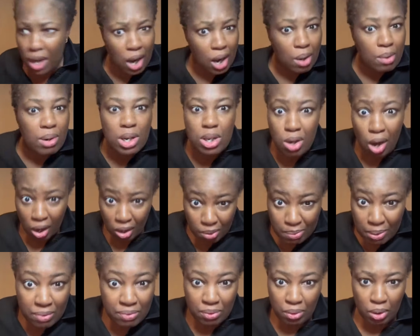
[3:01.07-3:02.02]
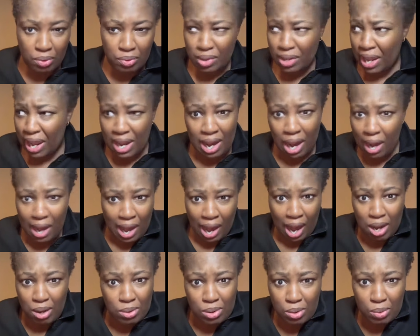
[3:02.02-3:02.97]
What are you calling me for that? I
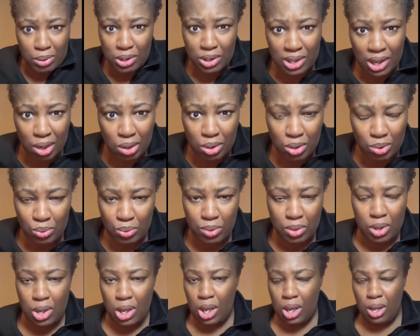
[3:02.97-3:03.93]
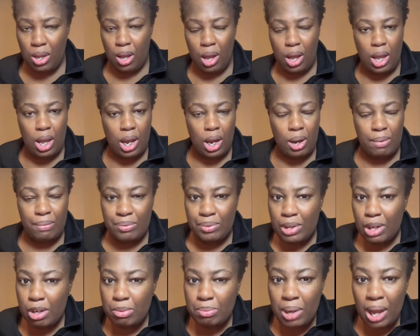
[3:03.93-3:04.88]
don't know what to tell you.
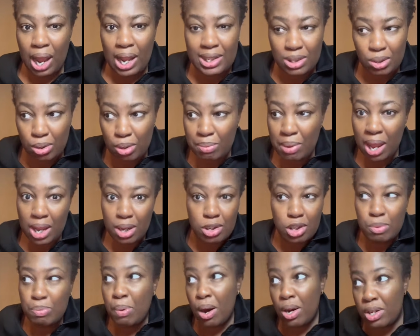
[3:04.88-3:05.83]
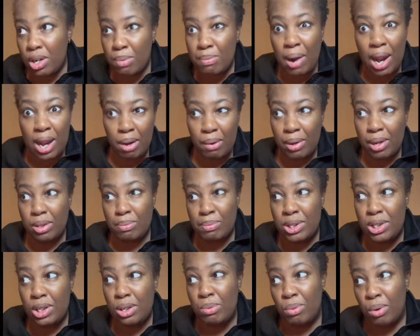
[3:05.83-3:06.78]
But I told him, hey, just park near my area. The
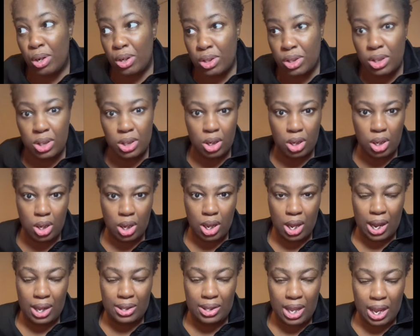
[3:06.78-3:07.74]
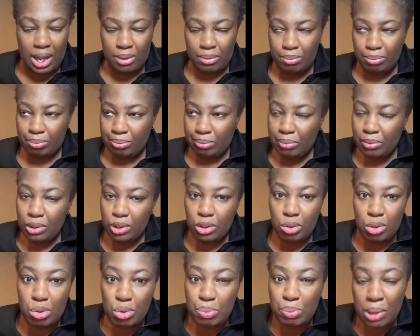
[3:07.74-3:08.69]
machine works at that. So he
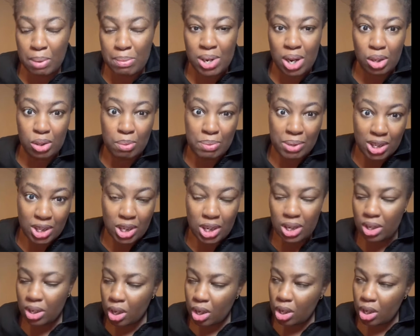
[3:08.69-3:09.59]
was blaming it on the machine.